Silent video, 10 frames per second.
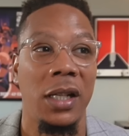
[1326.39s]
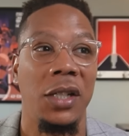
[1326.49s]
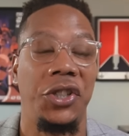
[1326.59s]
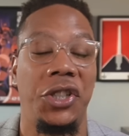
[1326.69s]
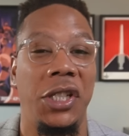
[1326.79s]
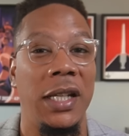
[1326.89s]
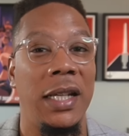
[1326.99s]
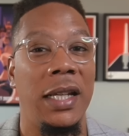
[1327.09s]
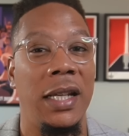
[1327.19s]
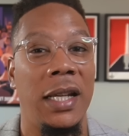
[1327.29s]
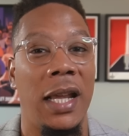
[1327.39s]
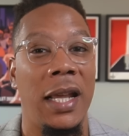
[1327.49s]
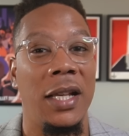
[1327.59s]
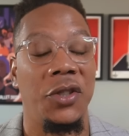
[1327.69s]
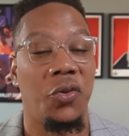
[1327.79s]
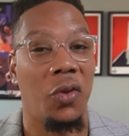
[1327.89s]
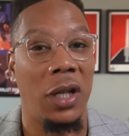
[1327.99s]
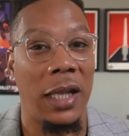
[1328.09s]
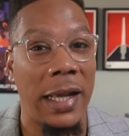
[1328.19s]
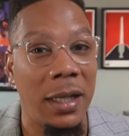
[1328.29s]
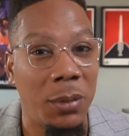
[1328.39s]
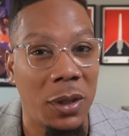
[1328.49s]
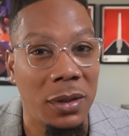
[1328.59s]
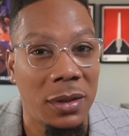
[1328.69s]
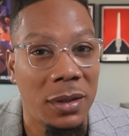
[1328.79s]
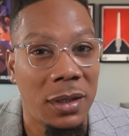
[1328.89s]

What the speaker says: She is relatable.